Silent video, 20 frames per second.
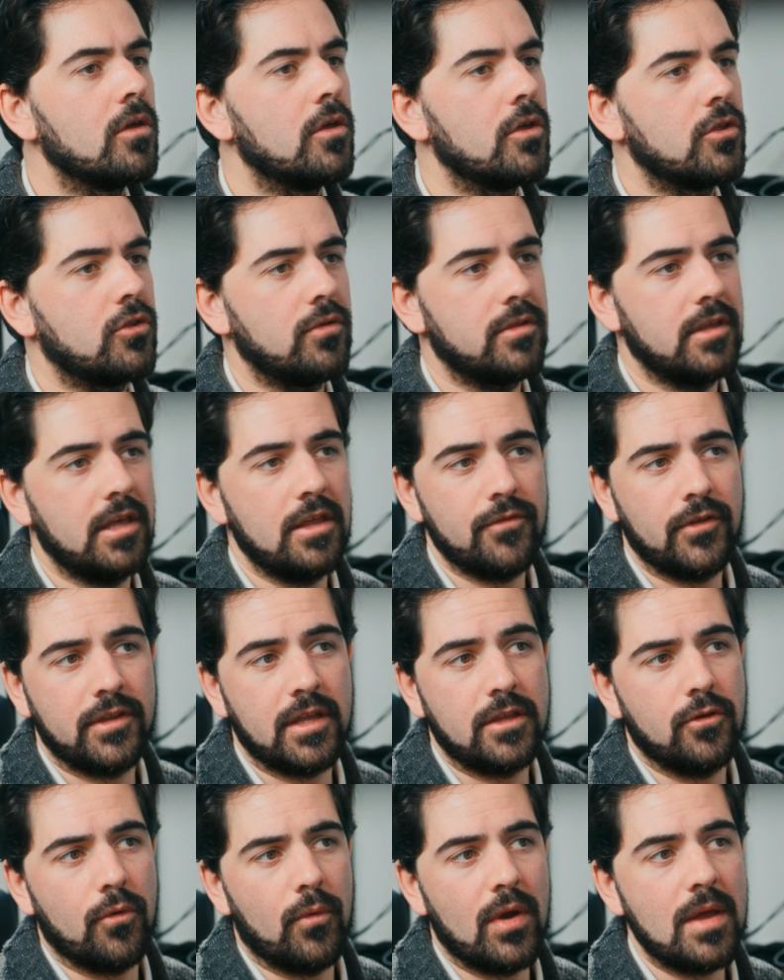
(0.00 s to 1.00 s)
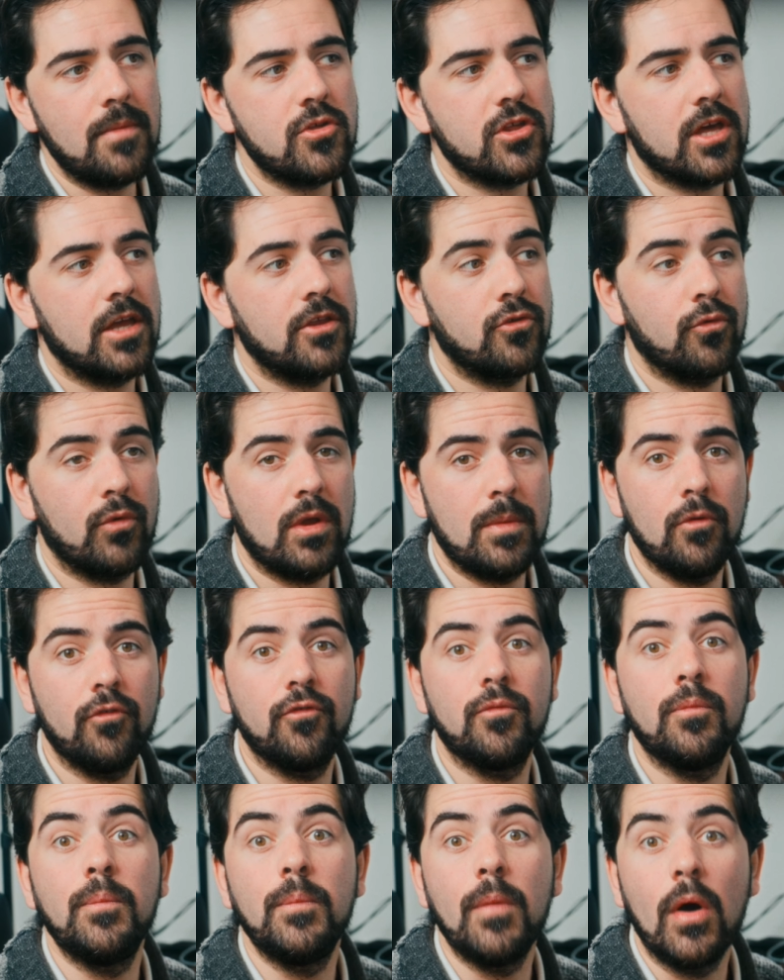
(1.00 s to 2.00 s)
So they invented the remjet to
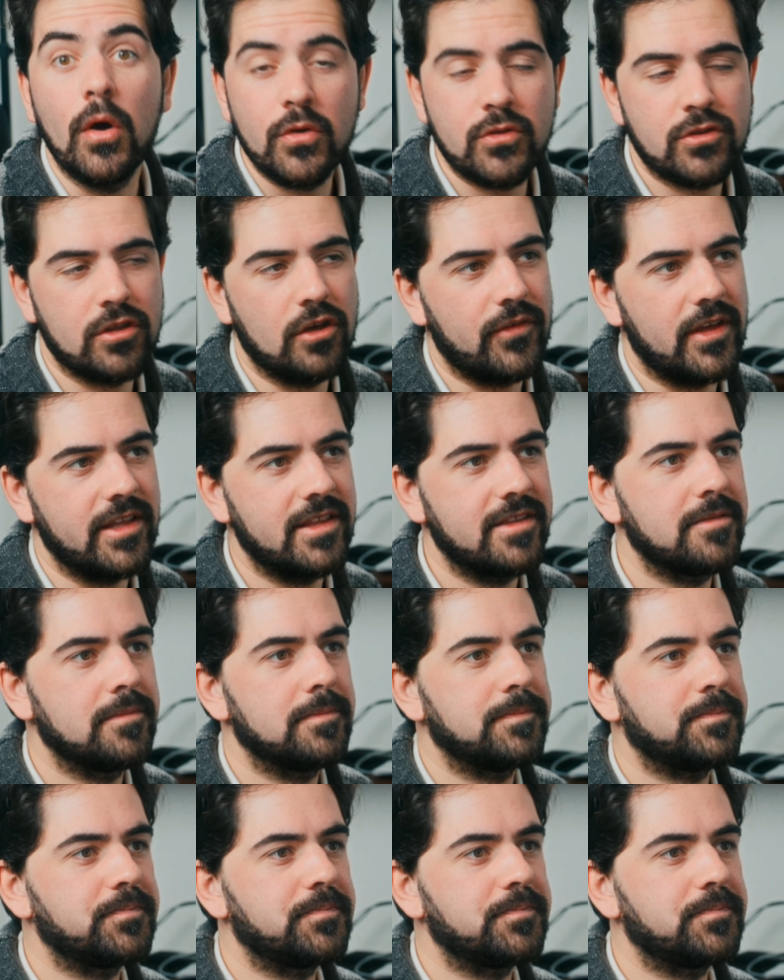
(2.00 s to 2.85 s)
remove most of it.